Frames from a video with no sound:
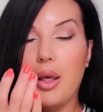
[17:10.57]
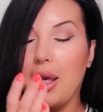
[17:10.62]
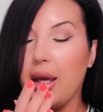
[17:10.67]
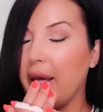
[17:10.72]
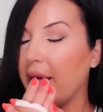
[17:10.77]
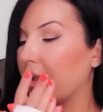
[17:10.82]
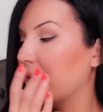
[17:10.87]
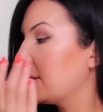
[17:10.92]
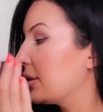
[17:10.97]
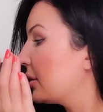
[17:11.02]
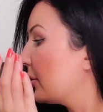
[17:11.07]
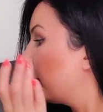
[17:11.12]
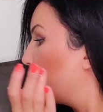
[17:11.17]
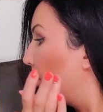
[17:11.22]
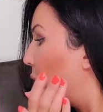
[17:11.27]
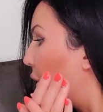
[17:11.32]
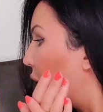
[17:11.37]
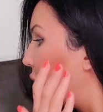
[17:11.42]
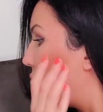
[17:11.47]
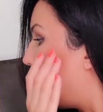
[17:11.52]
and
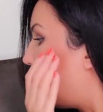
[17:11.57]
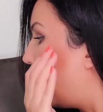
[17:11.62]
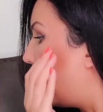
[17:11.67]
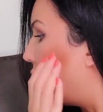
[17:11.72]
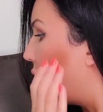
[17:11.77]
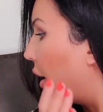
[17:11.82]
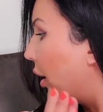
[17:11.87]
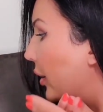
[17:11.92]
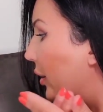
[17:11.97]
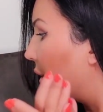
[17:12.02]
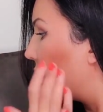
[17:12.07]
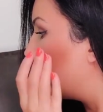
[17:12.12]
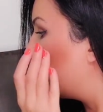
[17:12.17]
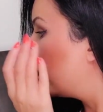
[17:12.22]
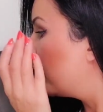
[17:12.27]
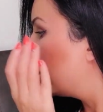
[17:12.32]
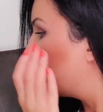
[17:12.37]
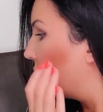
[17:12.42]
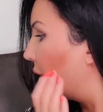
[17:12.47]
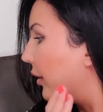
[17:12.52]
put on
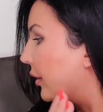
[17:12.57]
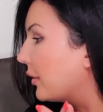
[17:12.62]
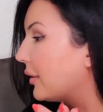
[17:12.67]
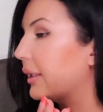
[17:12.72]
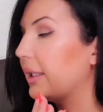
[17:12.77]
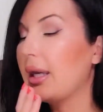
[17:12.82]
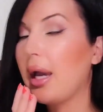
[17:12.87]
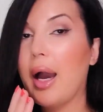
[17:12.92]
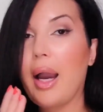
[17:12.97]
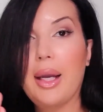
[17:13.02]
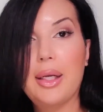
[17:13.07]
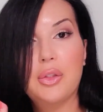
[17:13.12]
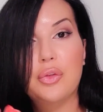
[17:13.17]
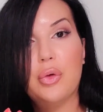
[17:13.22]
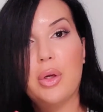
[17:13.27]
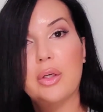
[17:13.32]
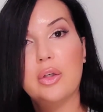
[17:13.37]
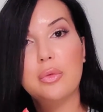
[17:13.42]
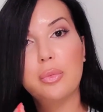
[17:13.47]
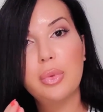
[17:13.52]
the
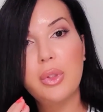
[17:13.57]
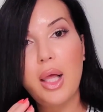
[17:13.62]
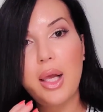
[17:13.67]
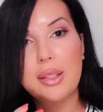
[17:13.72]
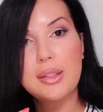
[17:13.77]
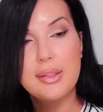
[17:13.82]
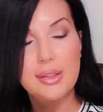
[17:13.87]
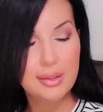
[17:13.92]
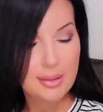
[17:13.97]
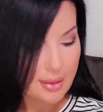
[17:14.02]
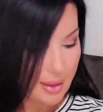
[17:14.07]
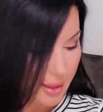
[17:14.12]
Hydrator Plus.